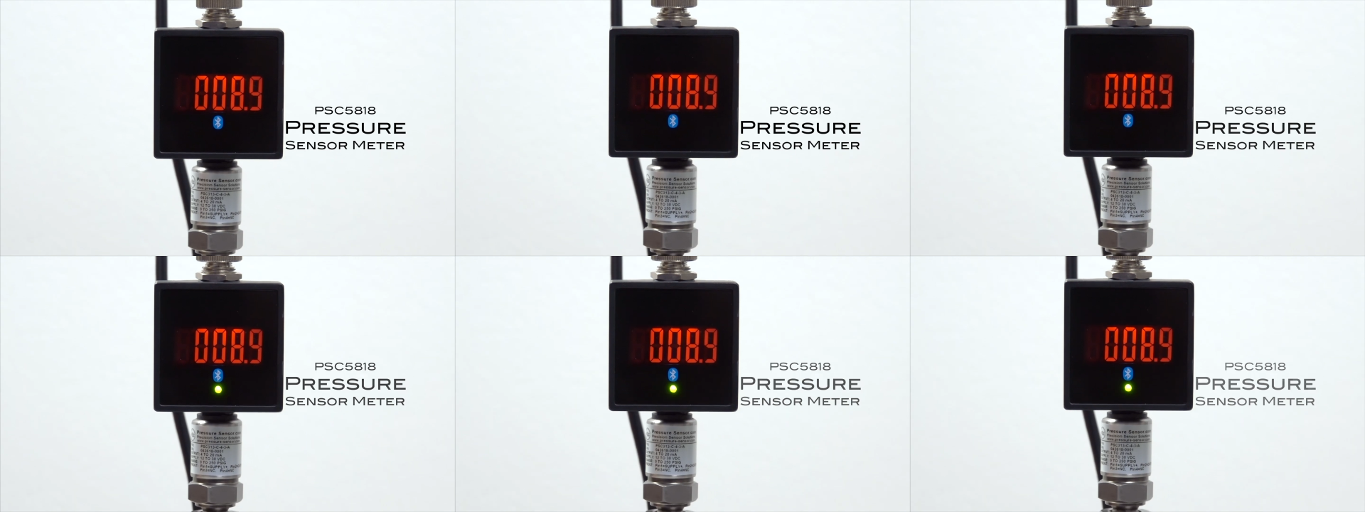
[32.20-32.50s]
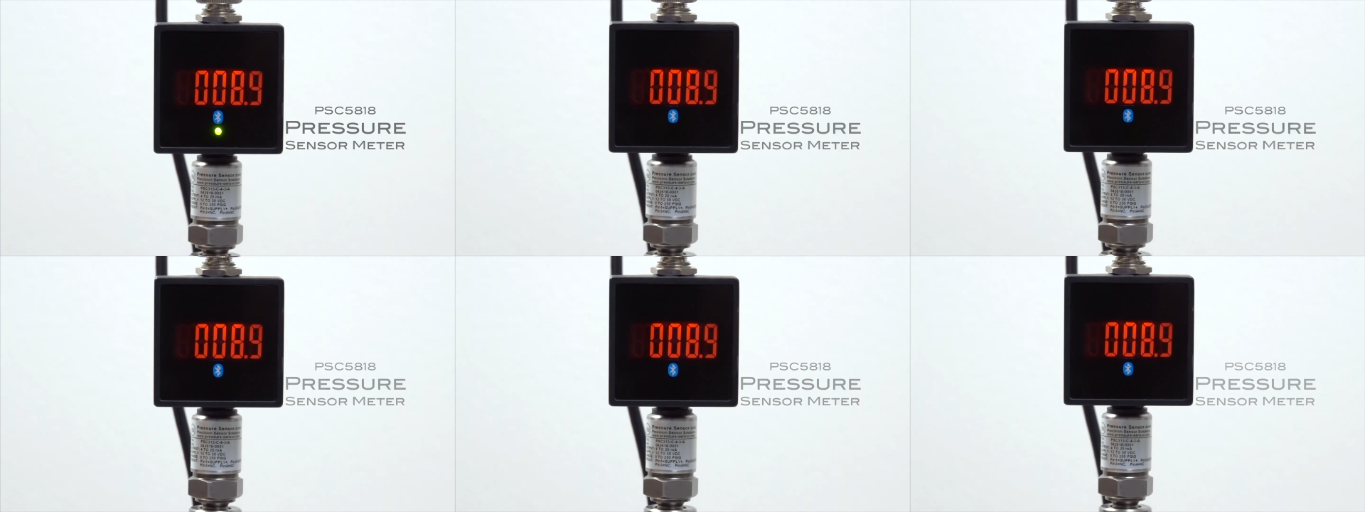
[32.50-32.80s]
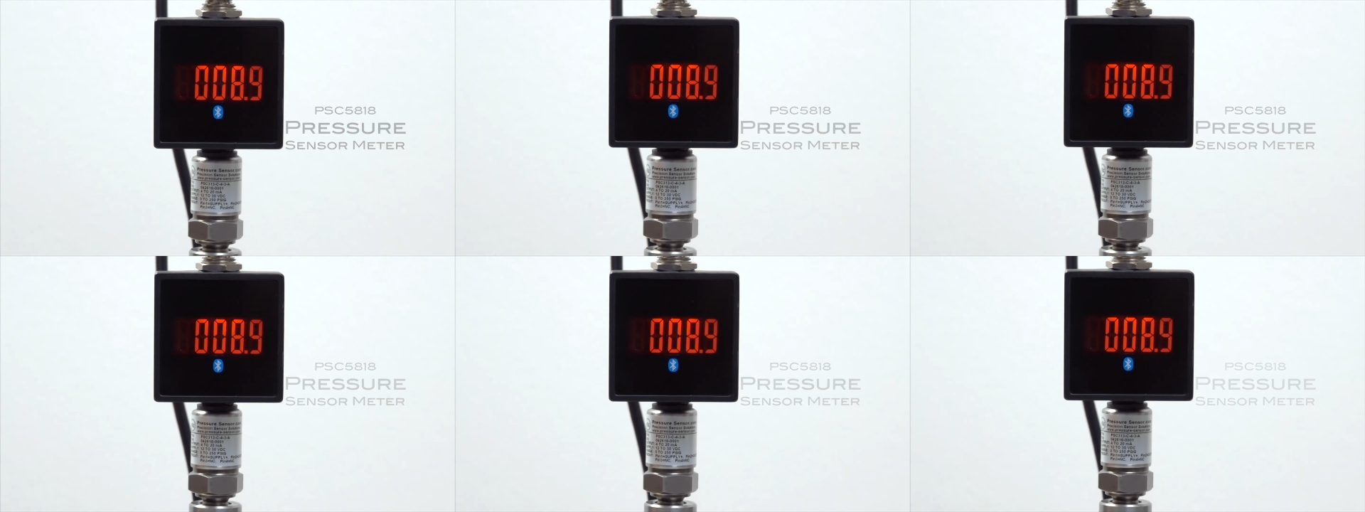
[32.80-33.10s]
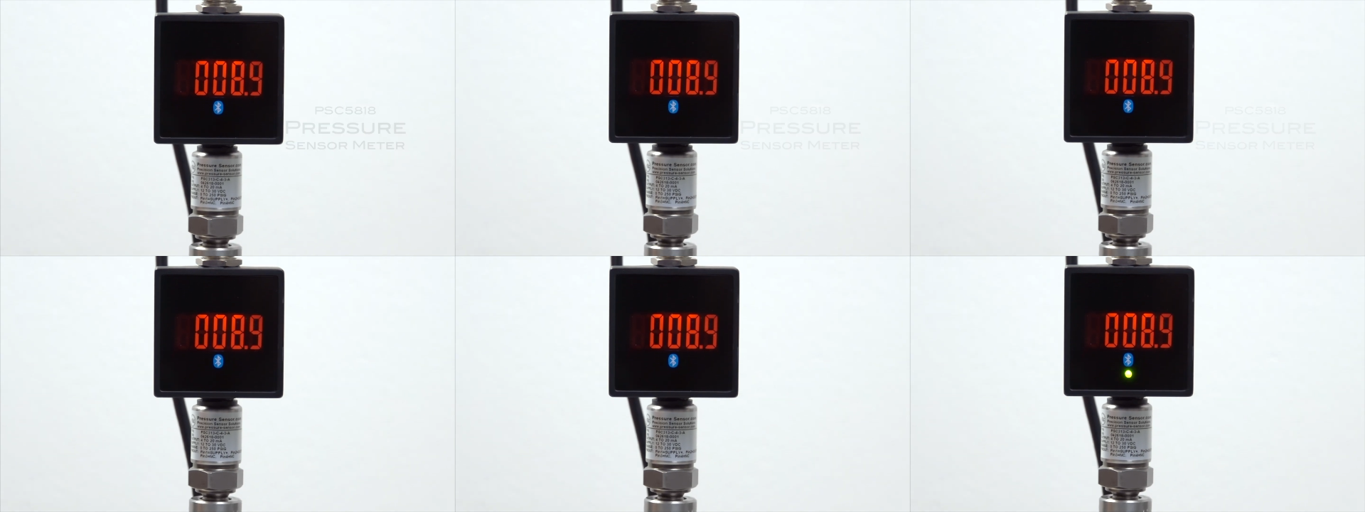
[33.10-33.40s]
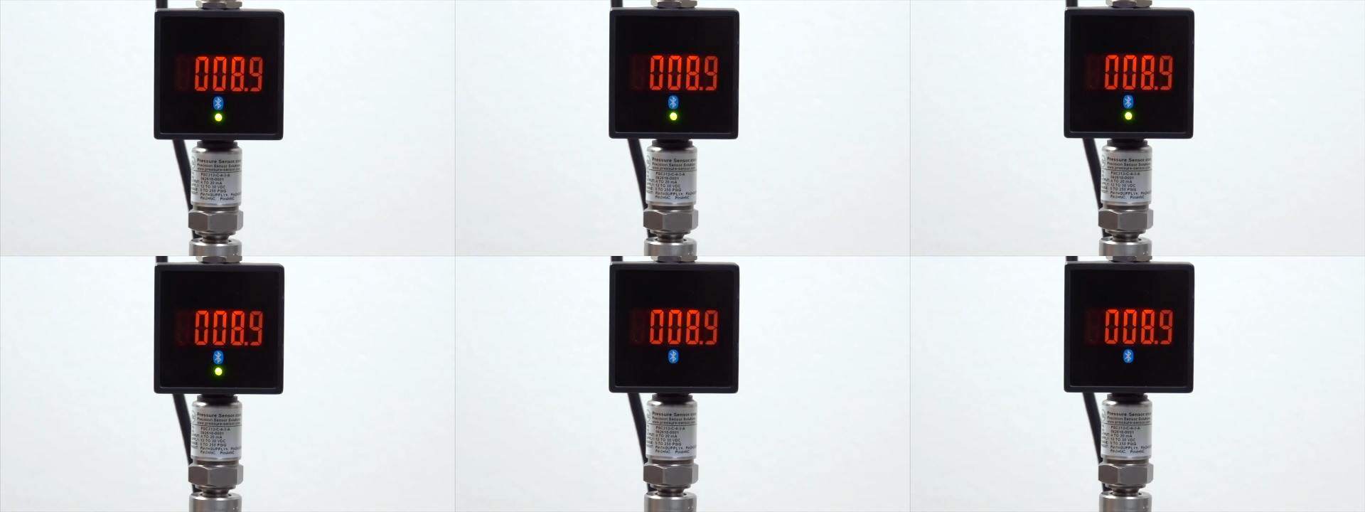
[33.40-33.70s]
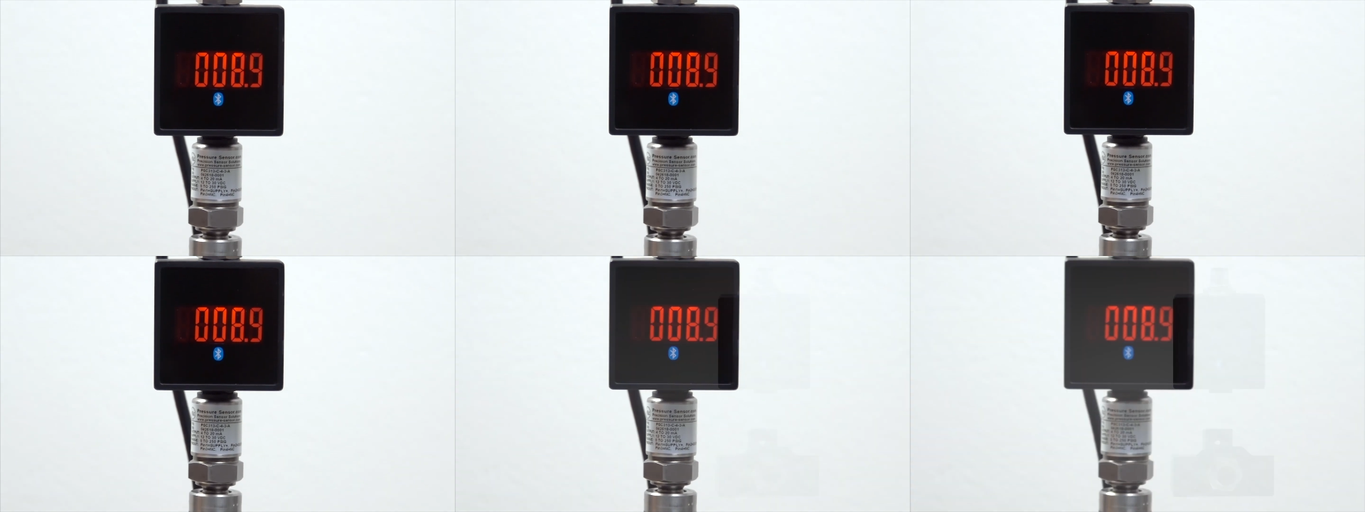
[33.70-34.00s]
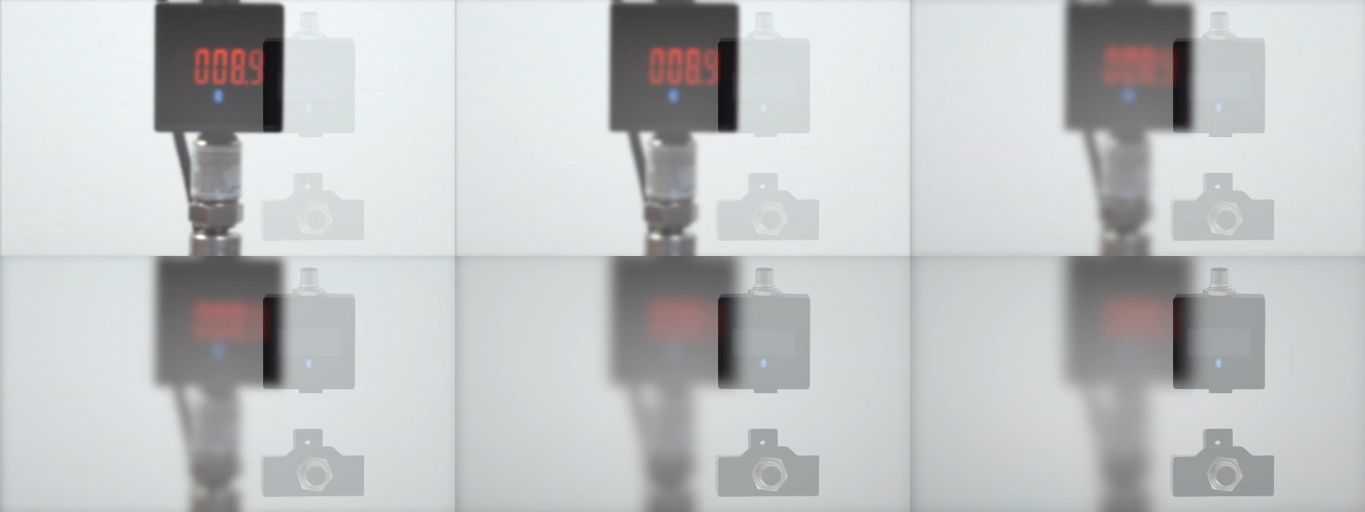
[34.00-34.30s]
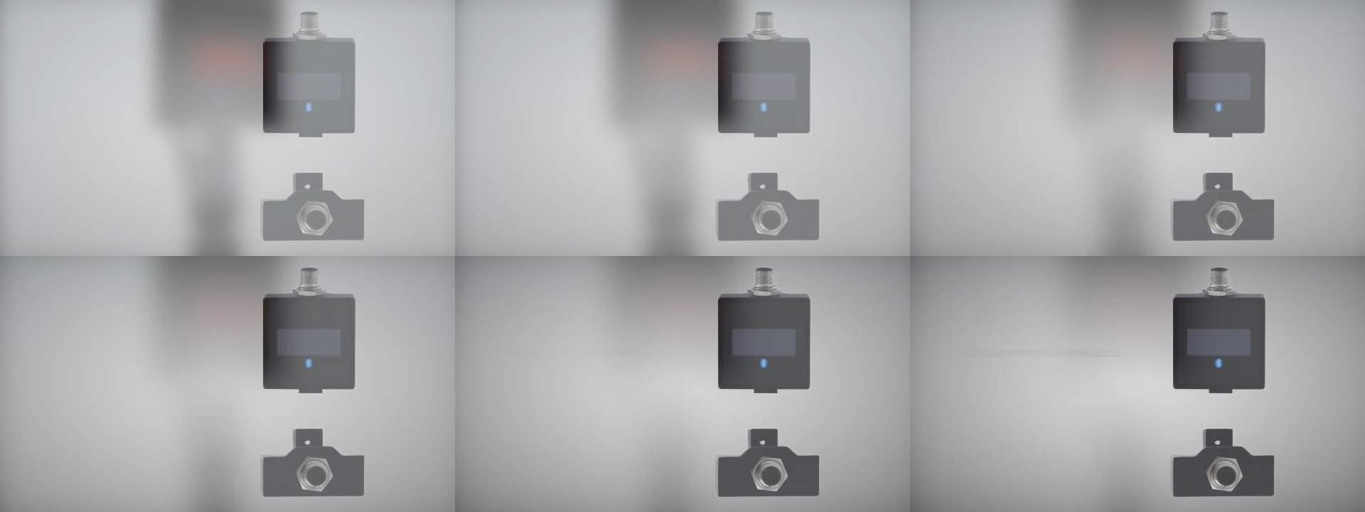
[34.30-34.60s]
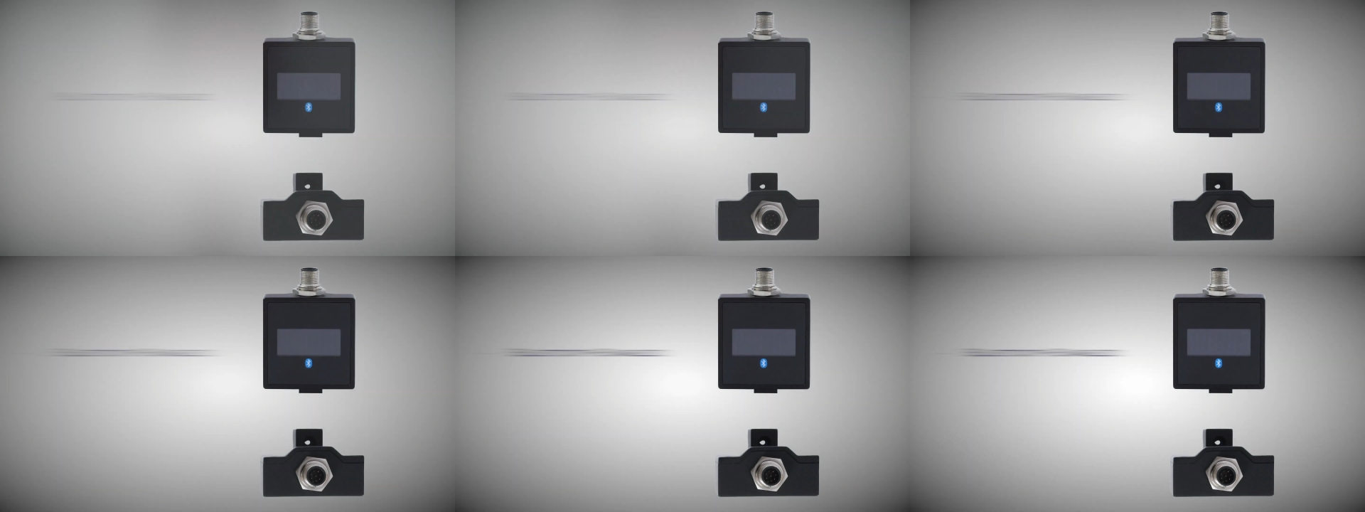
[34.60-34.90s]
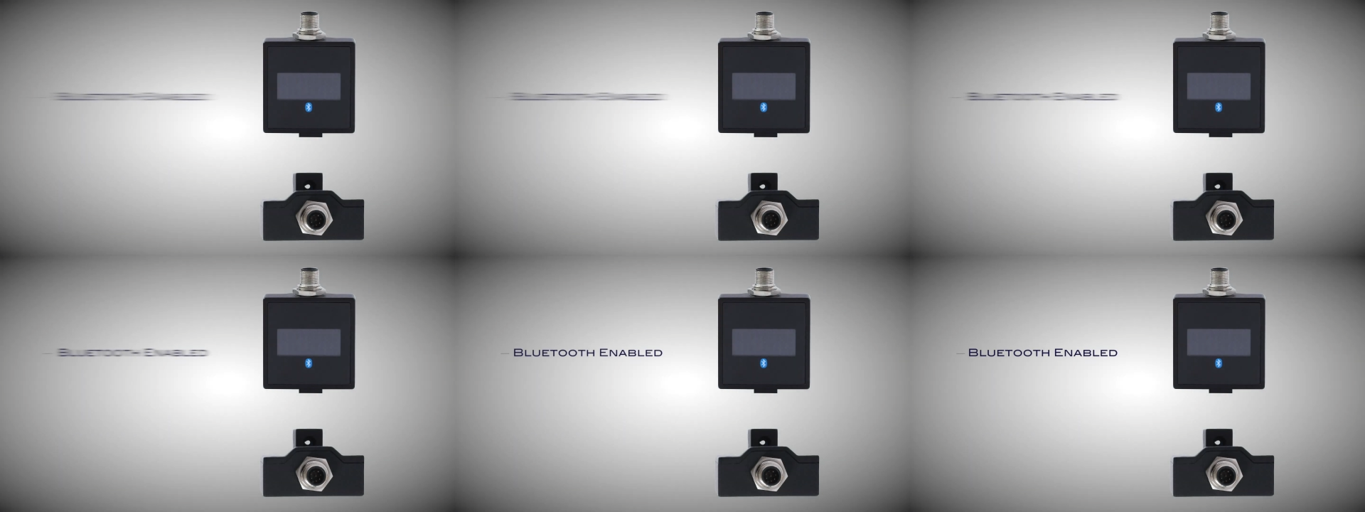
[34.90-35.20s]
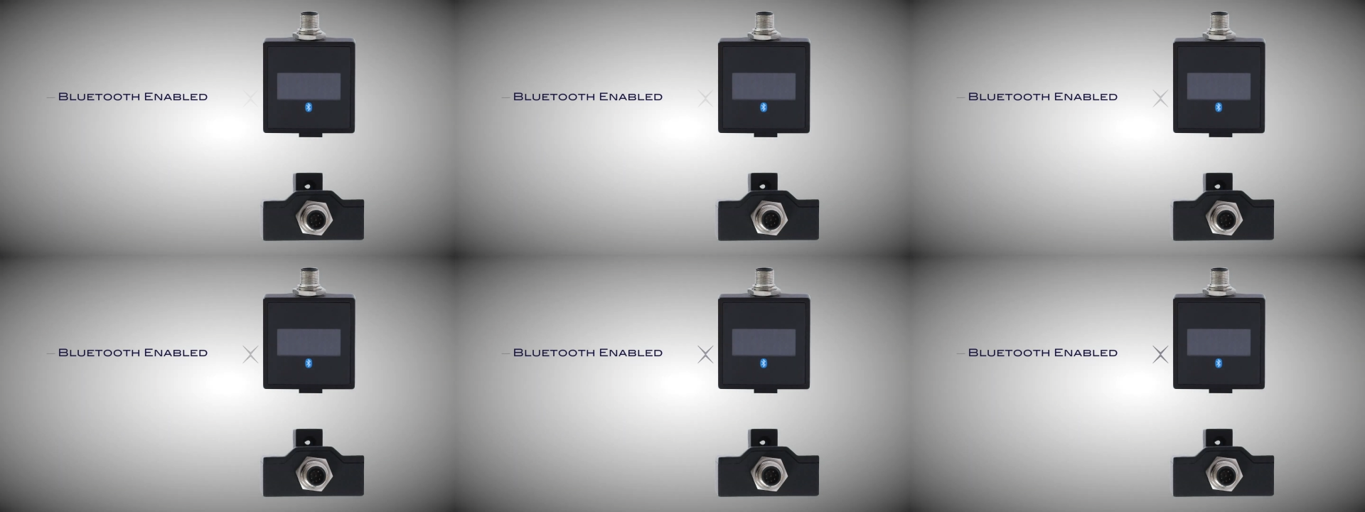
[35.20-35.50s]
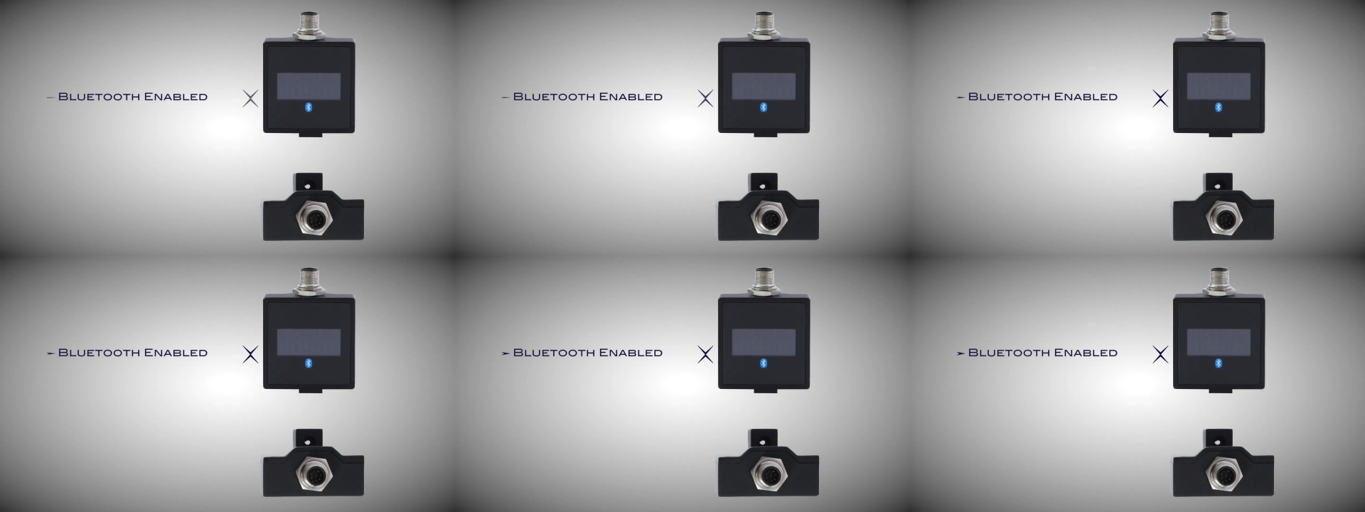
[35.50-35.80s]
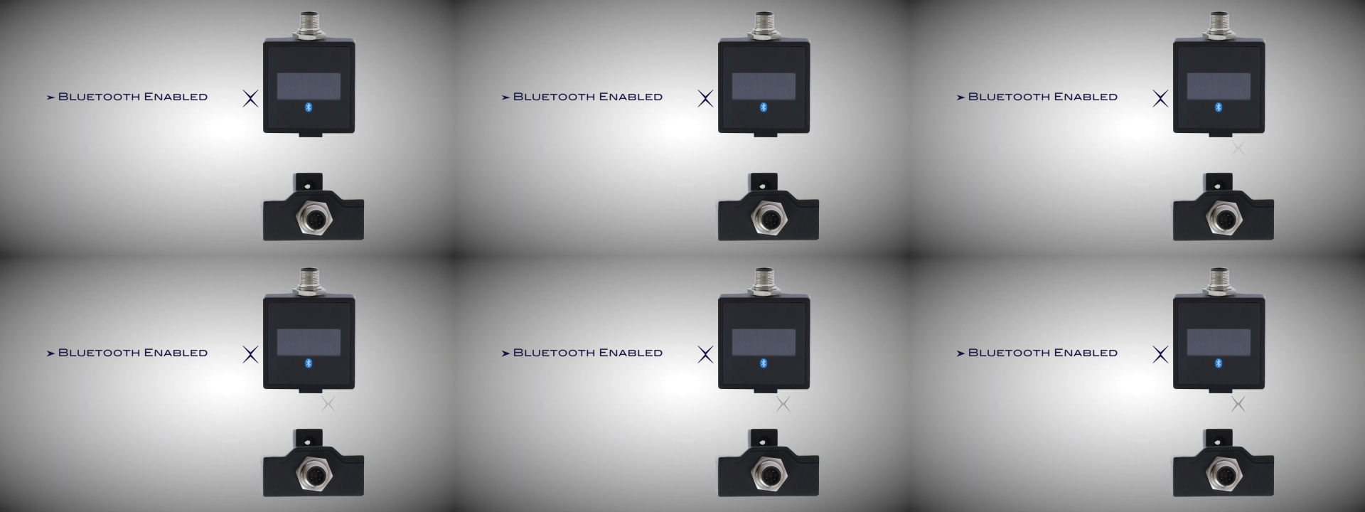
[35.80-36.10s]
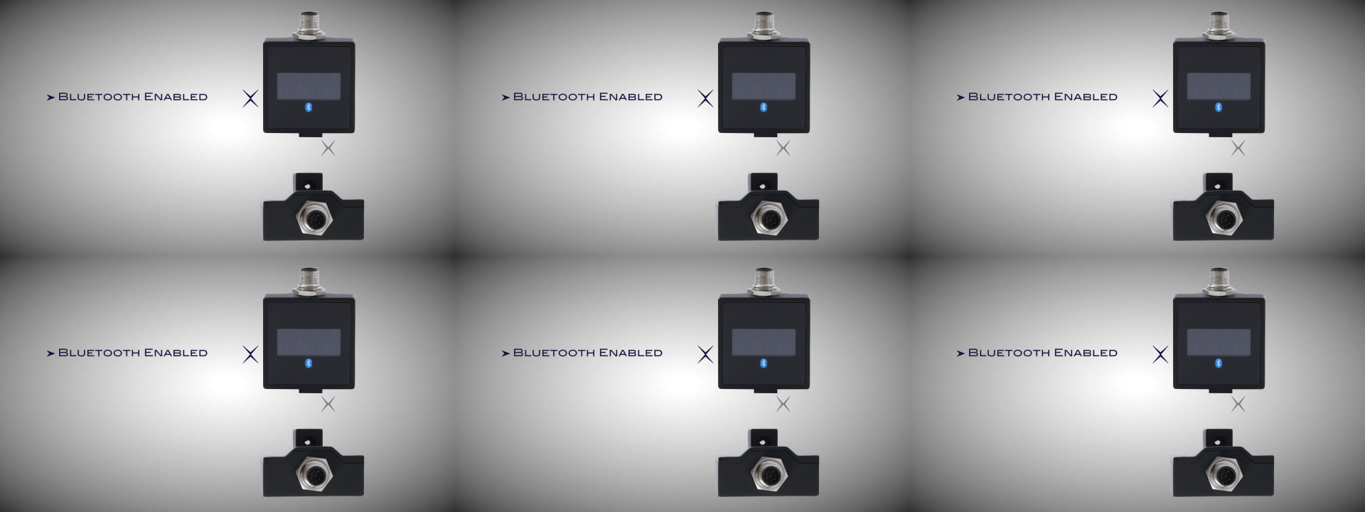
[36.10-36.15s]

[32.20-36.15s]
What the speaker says: [unreadable: no face in view]